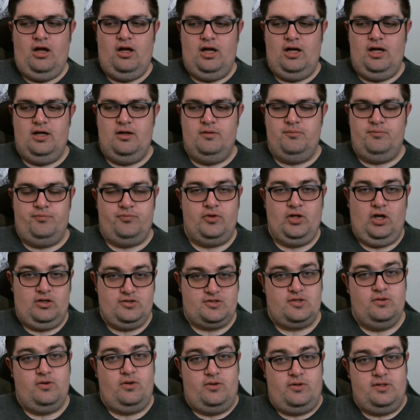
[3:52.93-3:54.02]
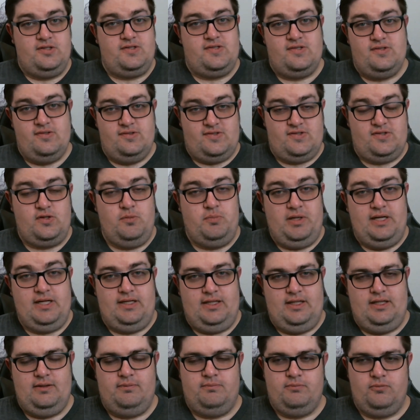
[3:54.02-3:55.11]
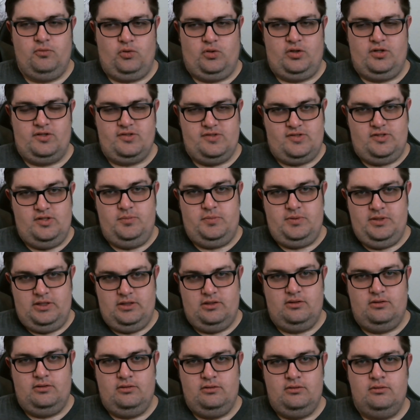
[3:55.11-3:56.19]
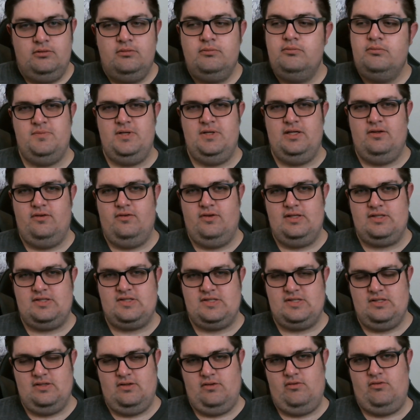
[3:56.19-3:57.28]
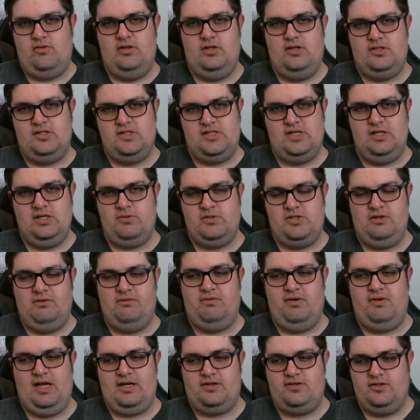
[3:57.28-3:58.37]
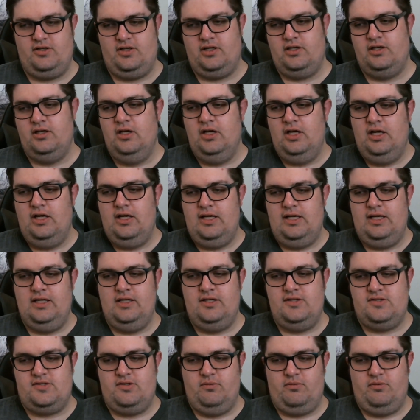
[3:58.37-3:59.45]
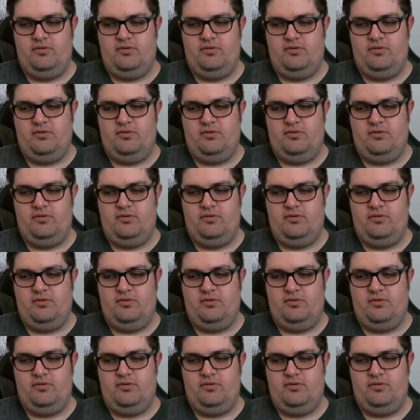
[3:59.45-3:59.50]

Um, also known as stupidity or stupid. To me, that's the distinguishing factor is the